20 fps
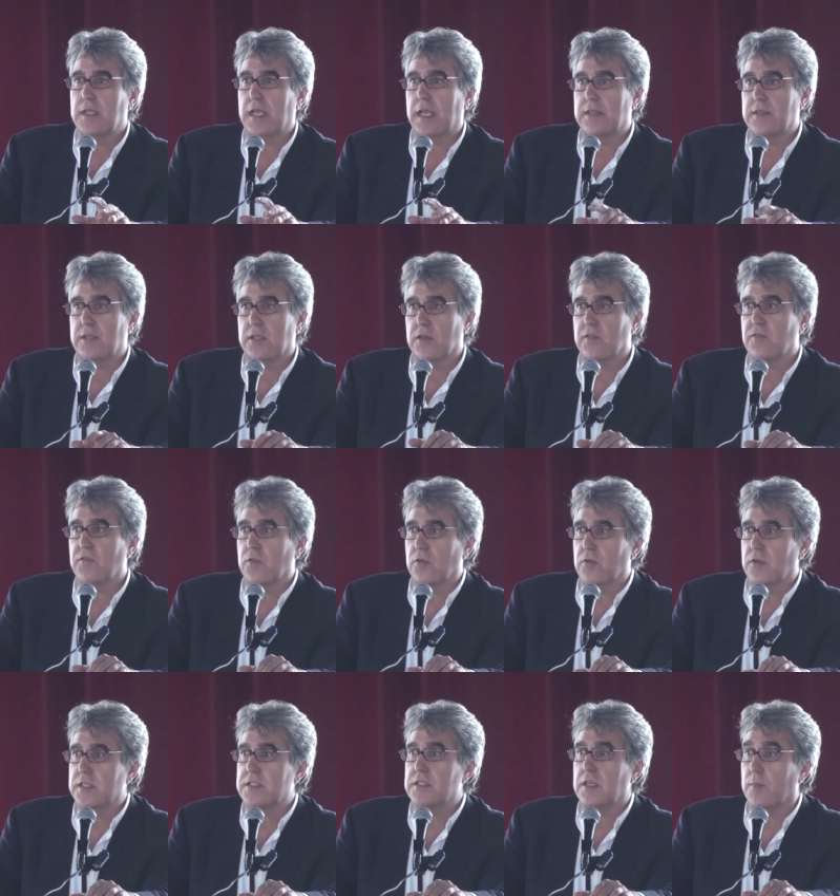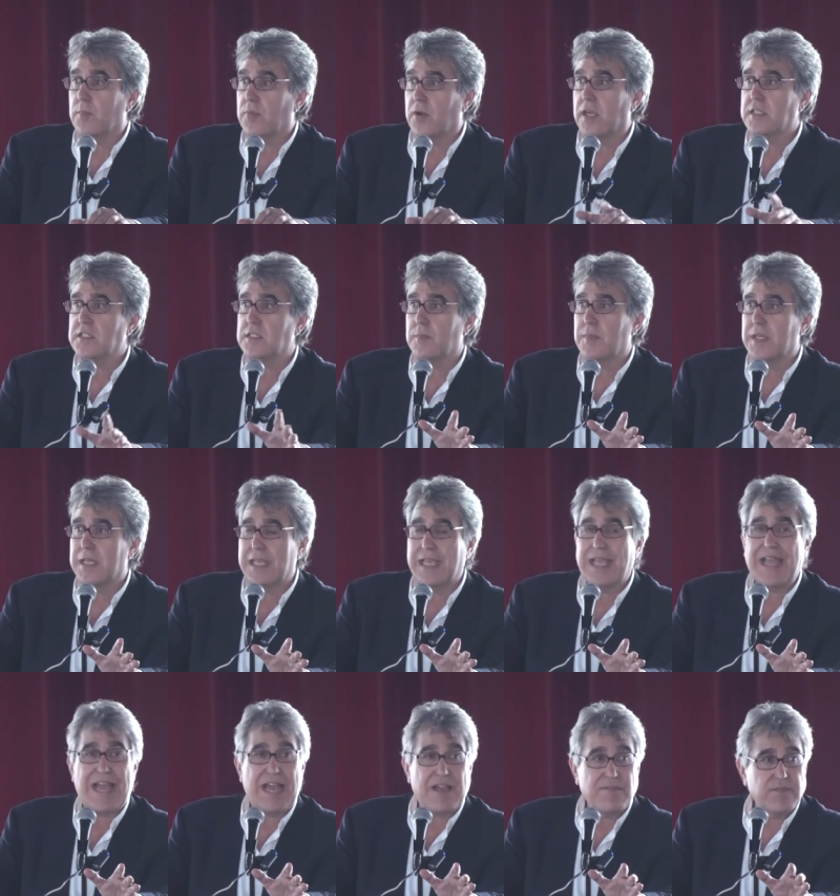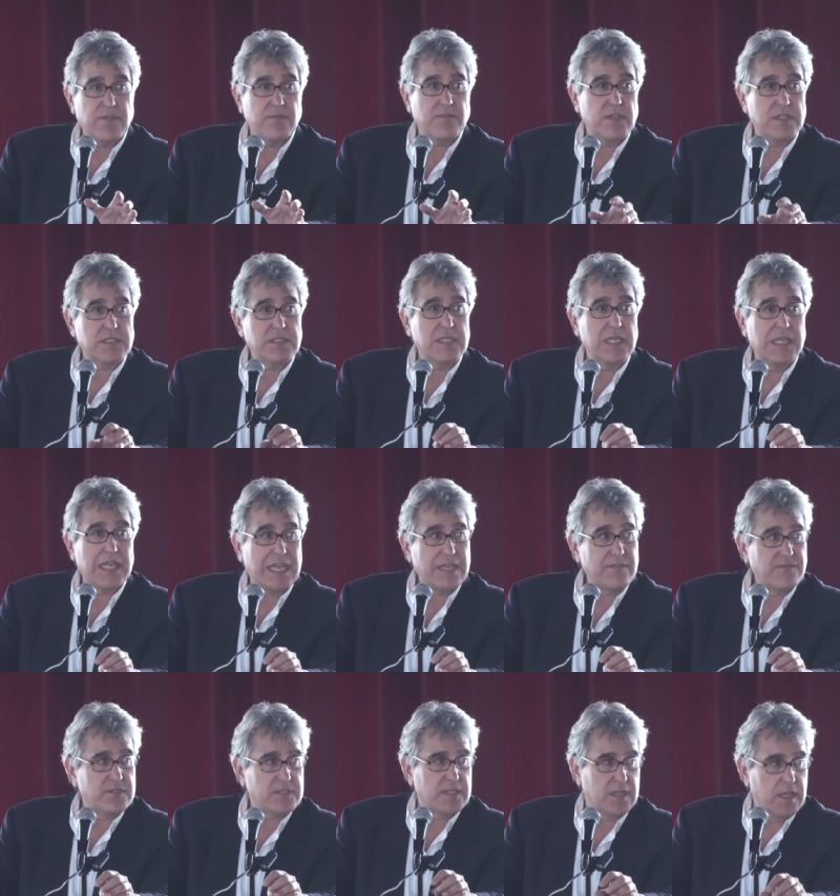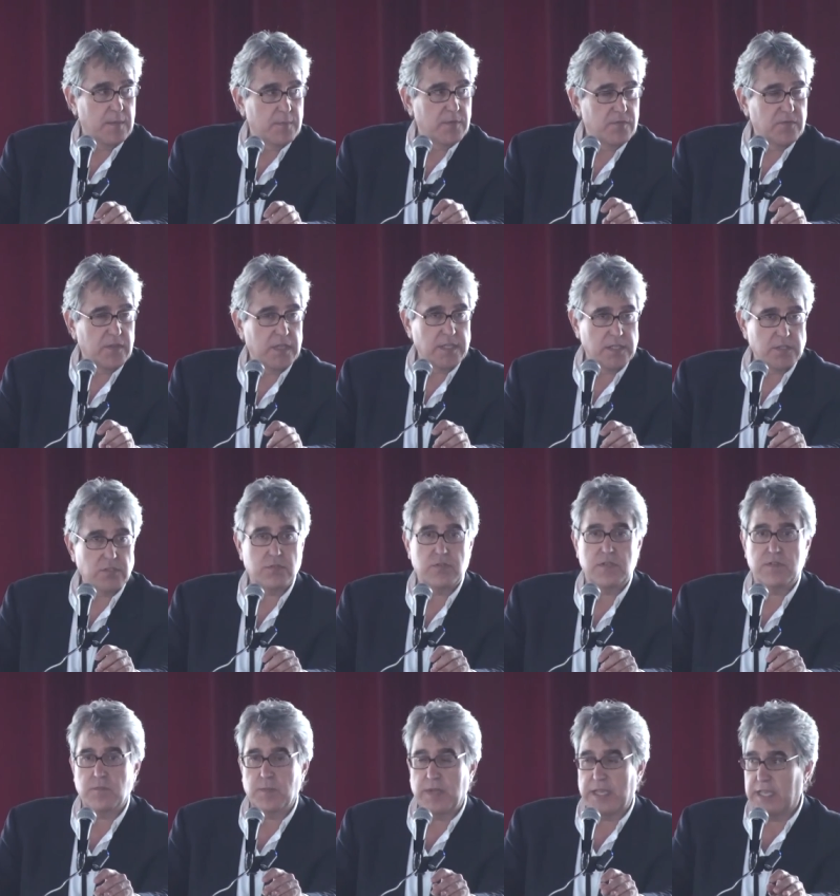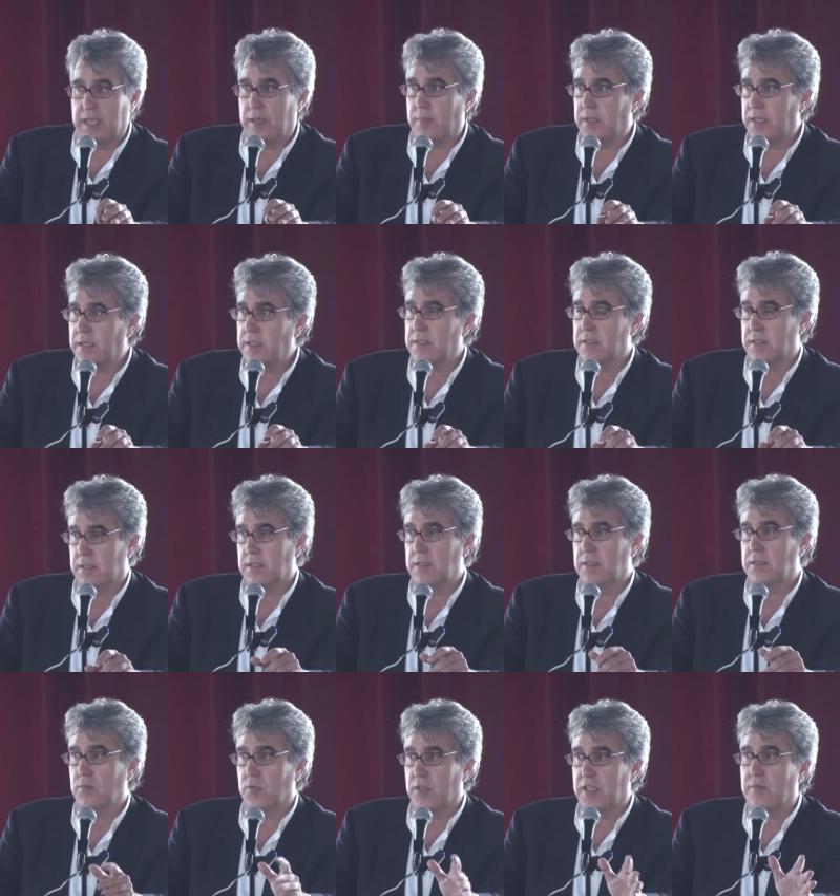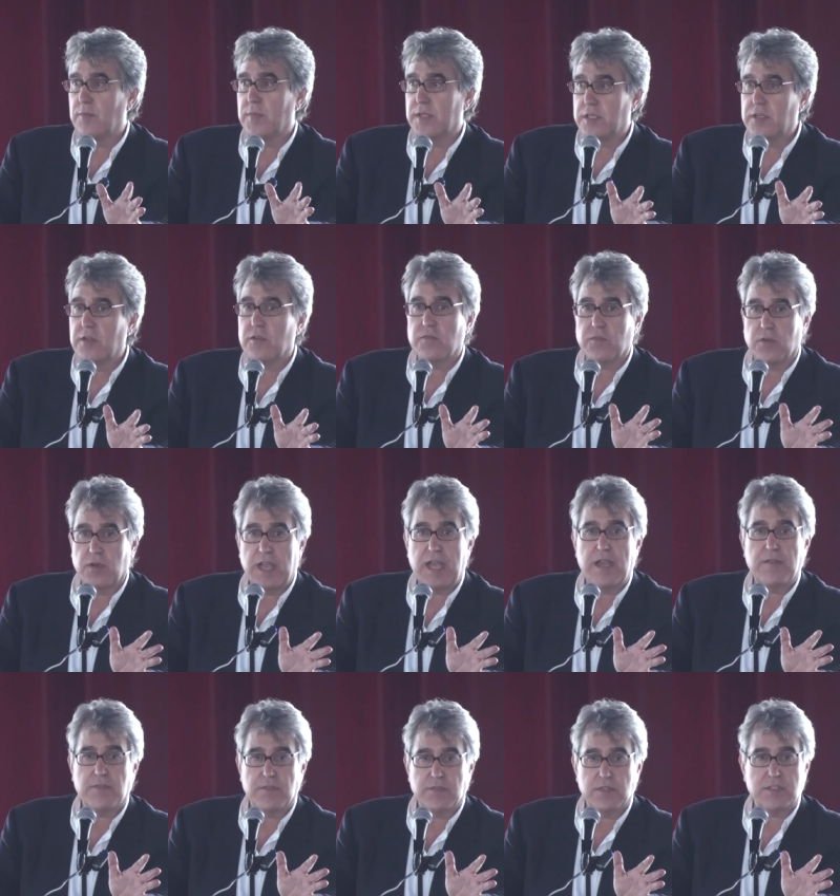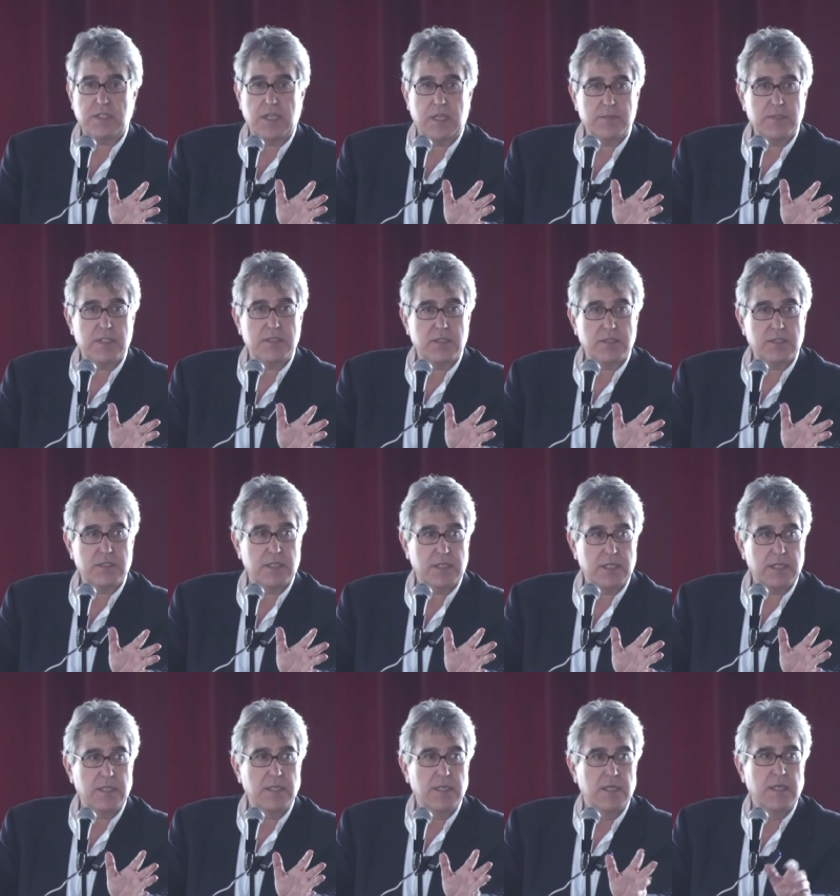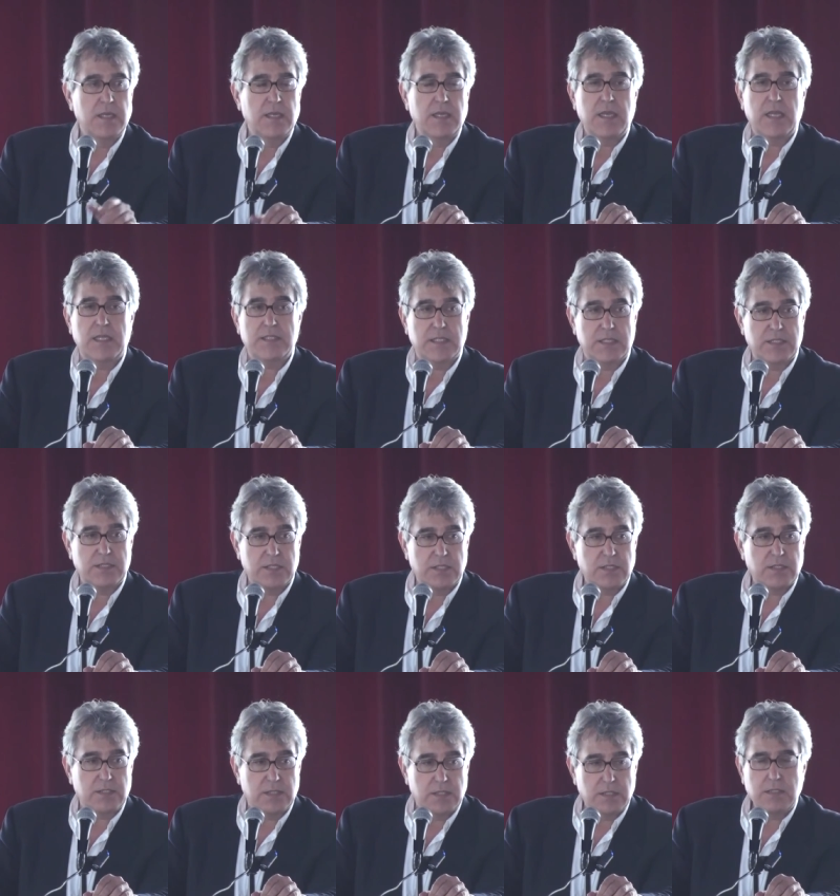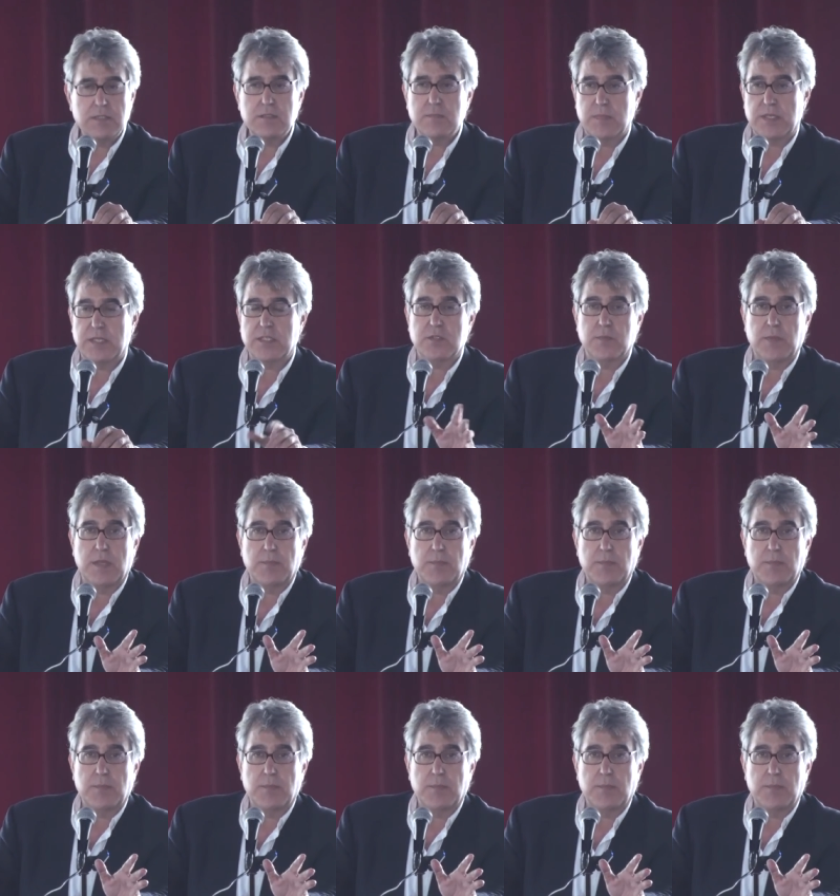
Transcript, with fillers: and therefore it's approximately half of the lifetime of the history of Miami. We have been here for half of the time that the city has existed because